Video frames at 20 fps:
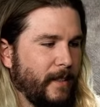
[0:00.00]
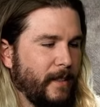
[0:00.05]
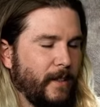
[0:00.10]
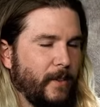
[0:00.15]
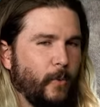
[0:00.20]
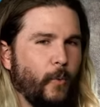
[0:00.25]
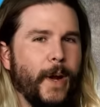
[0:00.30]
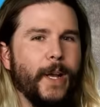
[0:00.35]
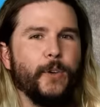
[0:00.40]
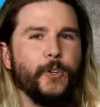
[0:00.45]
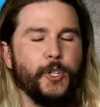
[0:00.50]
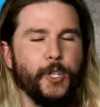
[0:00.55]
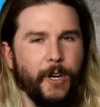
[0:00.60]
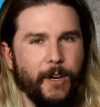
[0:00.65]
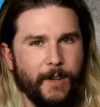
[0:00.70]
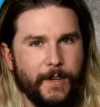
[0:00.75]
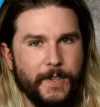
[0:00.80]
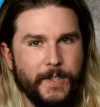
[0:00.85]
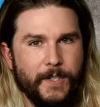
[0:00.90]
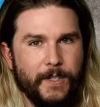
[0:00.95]
Whale
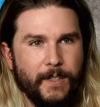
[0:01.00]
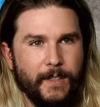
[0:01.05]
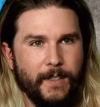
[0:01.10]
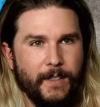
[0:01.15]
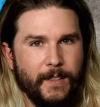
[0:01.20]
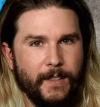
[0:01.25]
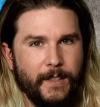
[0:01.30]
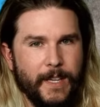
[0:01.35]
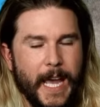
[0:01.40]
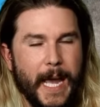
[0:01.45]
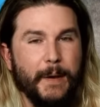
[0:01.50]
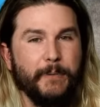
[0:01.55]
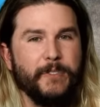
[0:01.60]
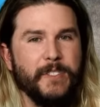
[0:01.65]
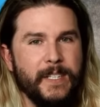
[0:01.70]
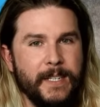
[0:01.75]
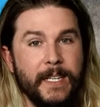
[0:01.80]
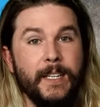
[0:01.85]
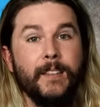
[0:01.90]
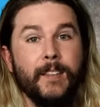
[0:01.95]
sharks have
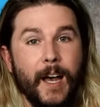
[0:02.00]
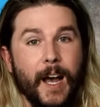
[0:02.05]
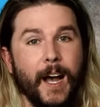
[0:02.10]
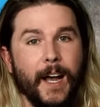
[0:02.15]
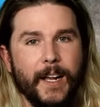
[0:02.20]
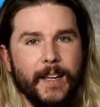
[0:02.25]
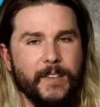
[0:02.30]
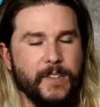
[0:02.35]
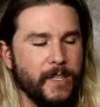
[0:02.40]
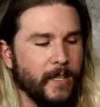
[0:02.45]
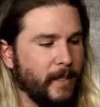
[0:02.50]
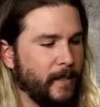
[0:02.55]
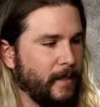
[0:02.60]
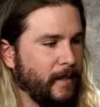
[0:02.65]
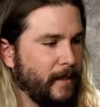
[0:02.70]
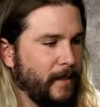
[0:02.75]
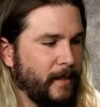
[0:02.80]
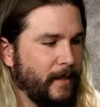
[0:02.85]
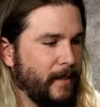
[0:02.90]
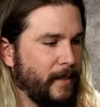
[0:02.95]
teeth eyes.
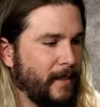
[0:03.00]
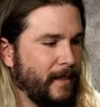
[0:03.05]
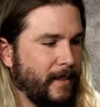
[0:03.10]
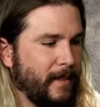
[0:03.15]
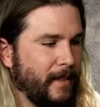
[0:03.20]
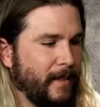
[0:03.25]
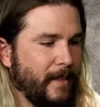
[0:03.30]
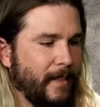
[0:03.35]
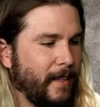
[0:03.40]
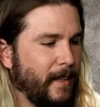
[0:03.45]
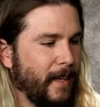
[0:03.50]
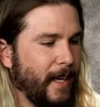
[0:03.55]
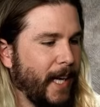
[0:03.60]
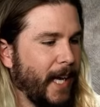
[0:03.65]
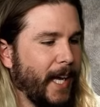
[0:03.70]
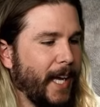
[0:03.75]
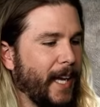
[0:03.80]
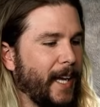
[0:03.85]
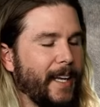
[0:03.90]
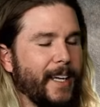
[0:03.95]

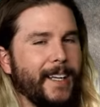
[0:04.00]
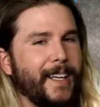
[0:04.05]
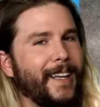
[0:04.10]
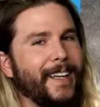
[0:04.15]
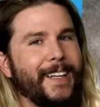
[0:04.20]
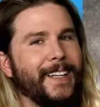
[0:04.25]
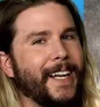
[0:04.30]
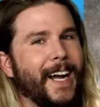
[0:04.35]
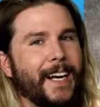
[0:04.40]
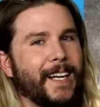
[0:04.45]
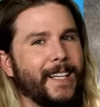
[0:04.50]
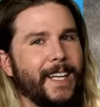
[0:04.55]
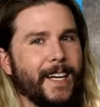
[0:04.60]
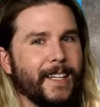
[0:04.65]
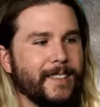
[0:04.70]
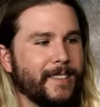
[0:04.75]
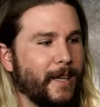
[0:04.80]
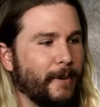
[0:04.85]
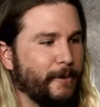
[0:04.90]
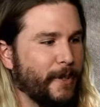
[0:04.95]
Eh, not a lot of
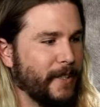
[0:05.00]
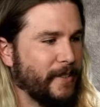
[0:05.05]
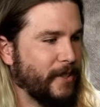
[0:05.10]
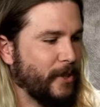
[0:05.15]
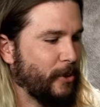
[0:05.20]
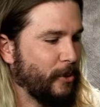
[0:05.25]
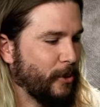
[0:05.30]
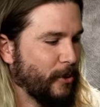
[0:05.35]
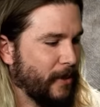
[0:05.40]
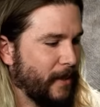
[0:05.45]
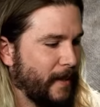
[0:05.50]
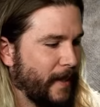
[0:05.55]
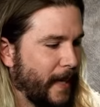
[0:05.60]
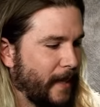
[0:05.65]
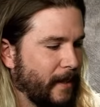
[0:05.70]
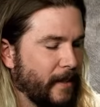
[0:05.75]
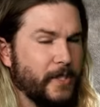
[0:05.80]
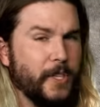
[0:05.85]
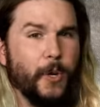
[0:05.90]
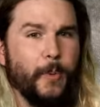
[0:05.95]
stuff gets cooler than that.
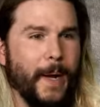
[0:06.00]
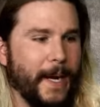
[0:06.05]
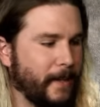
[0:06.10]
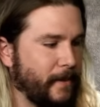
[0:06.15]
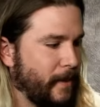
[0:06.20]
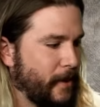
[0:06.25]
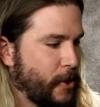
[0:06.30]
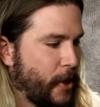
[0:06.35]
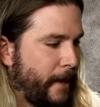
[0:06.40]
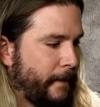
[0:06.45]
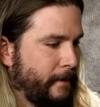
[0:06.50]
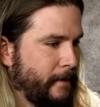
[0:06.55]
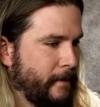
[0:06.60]
Let's go back to the chat.